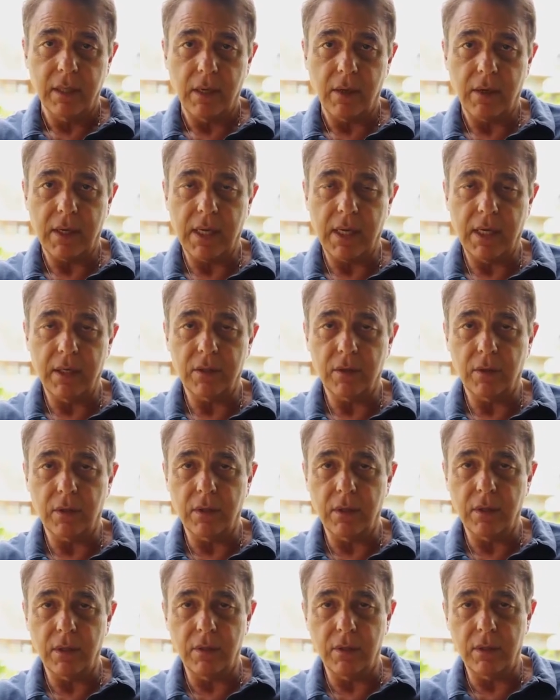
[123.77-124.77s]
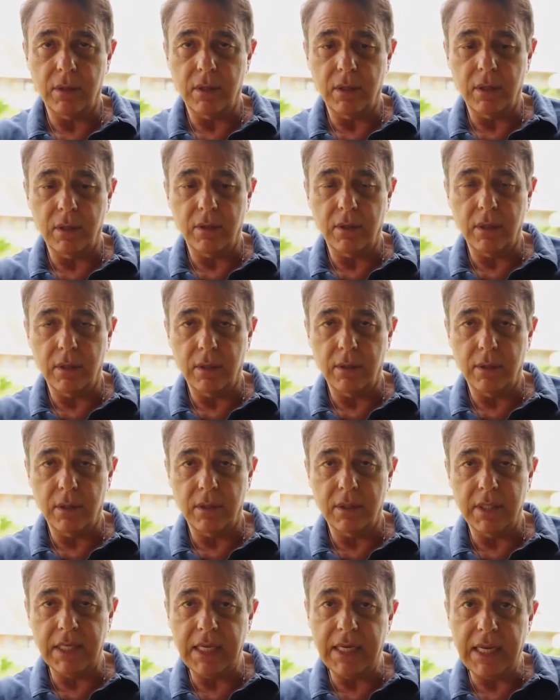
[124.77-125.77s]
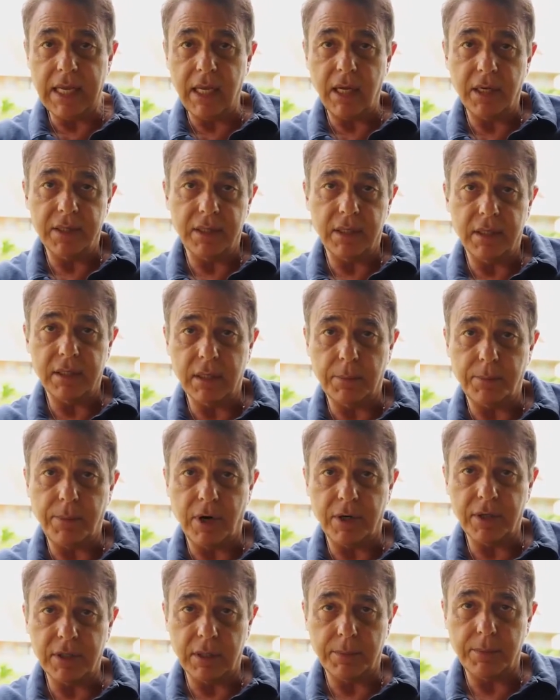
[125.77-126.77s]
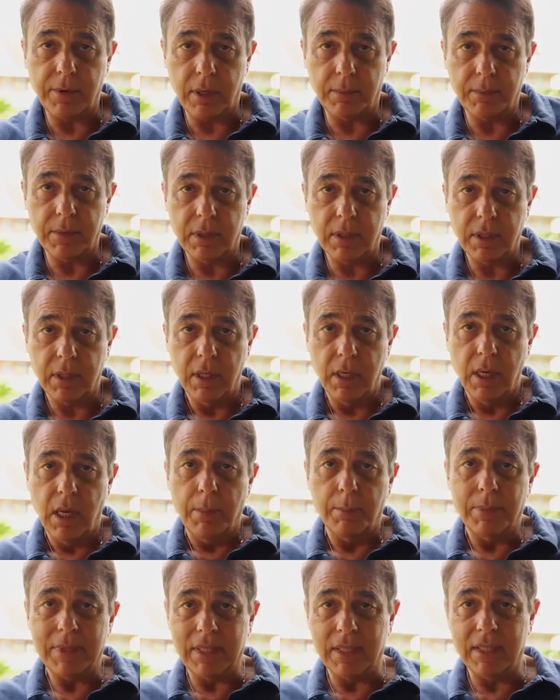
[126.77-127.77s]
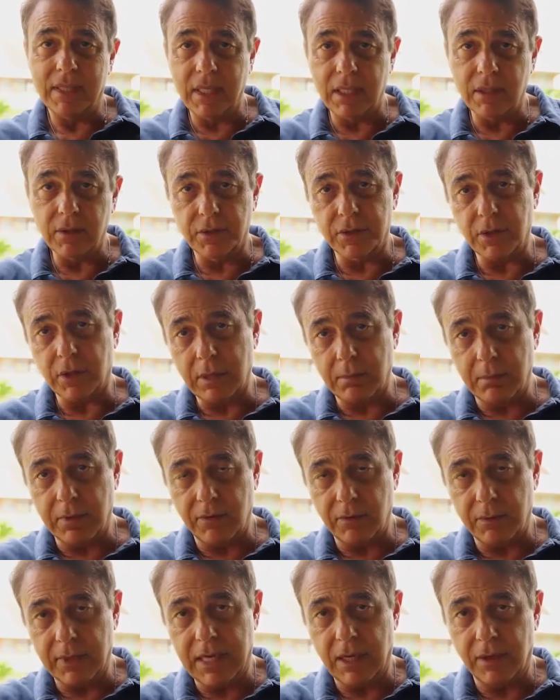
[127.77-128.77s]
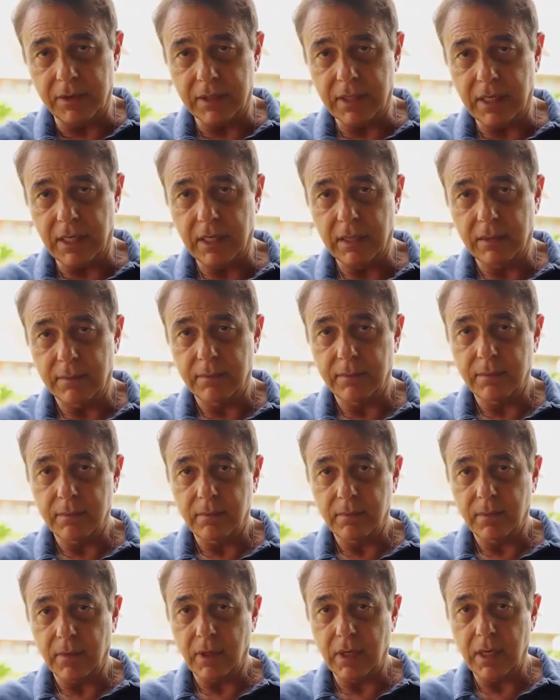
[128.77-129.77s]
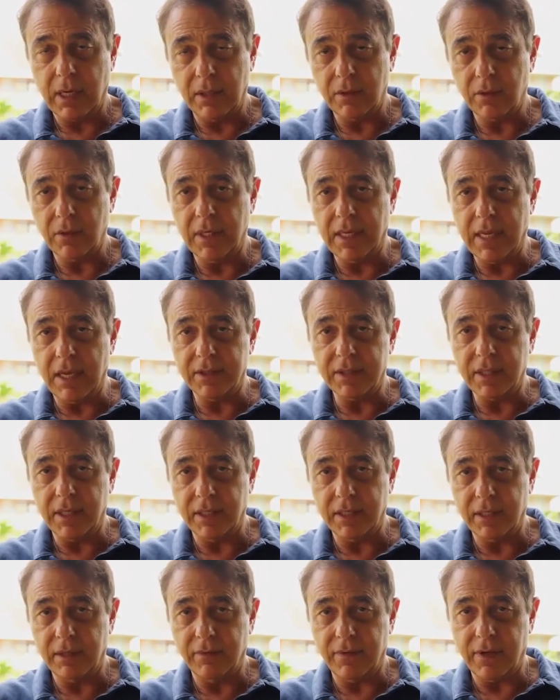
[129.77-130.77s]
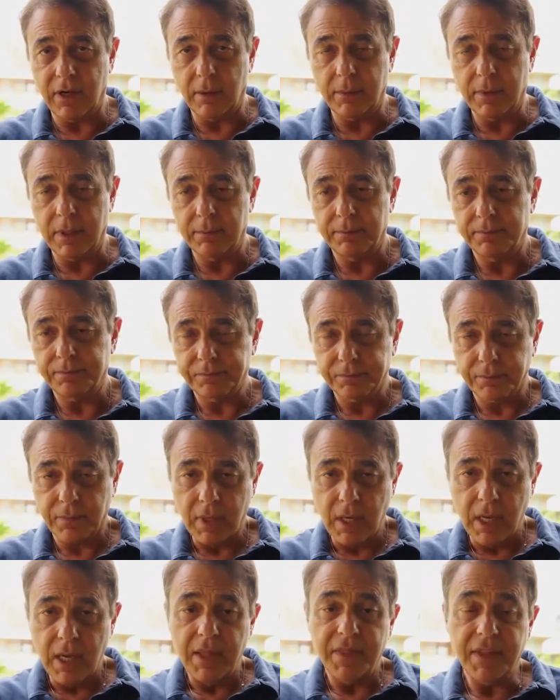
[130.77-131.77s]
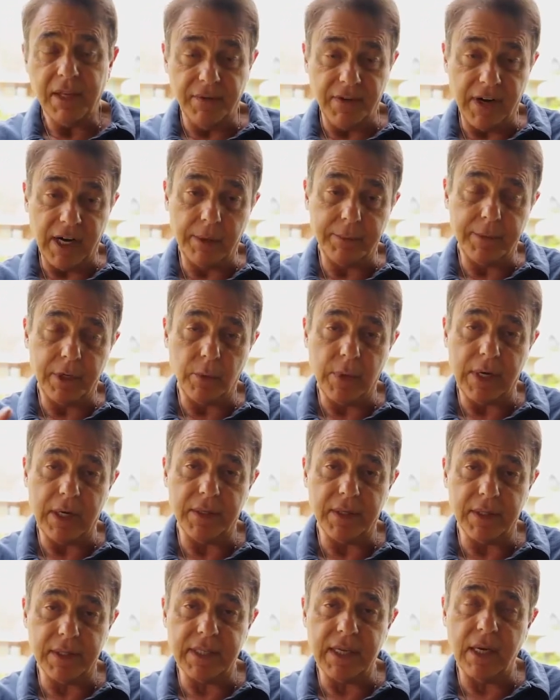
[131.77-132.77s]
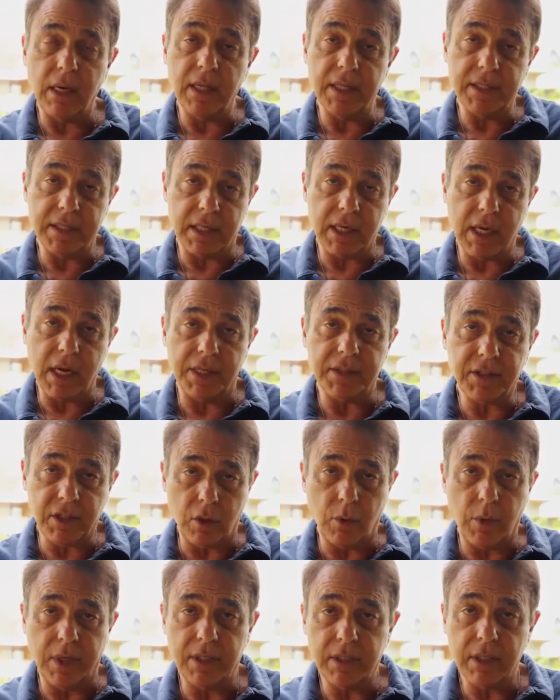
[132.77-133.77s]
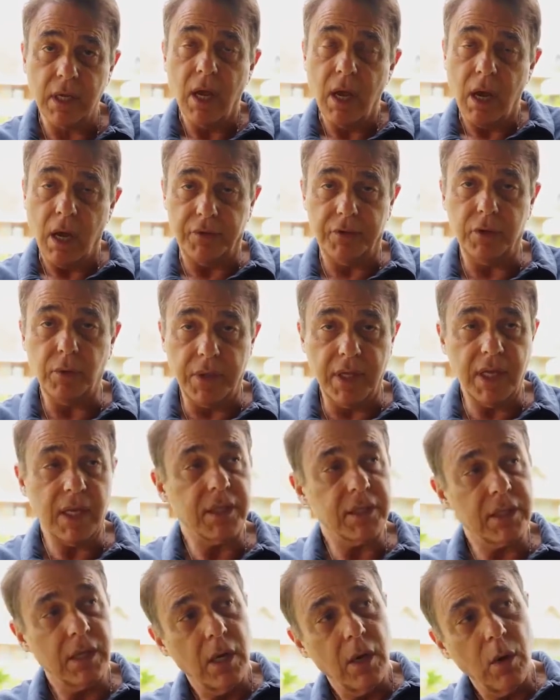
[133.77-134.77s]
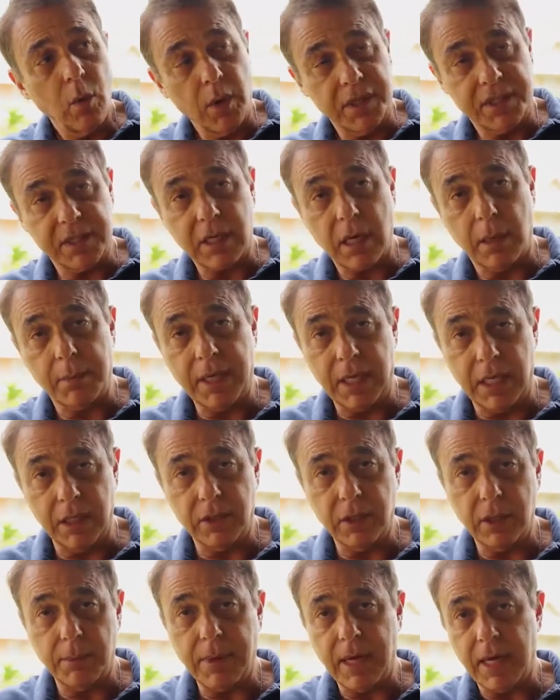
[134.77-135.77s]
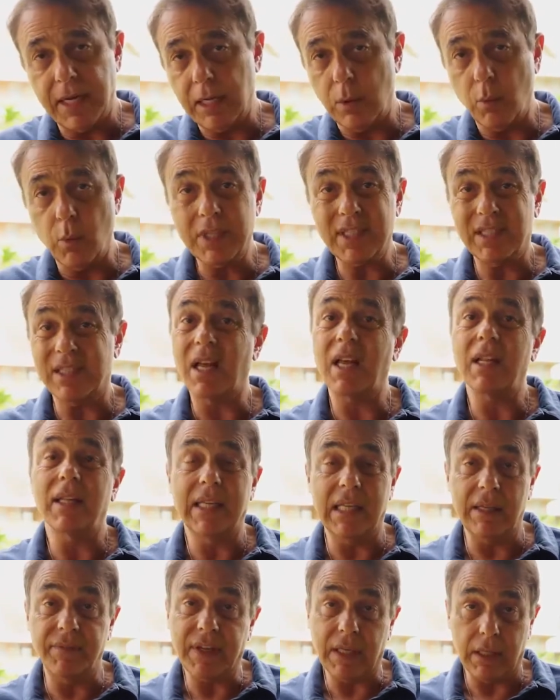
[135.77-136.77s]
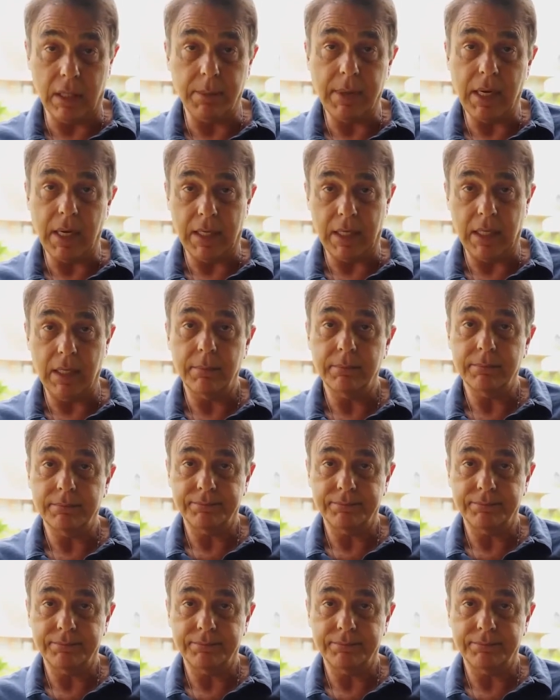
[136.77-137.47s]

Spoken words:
Okay, so the DNA is the parts department. But the signals are coming from the outside. Okay, so the outside is the environment. And the environment around the cell is a consequence of two things: what's coming into the body and what's not leaving the body.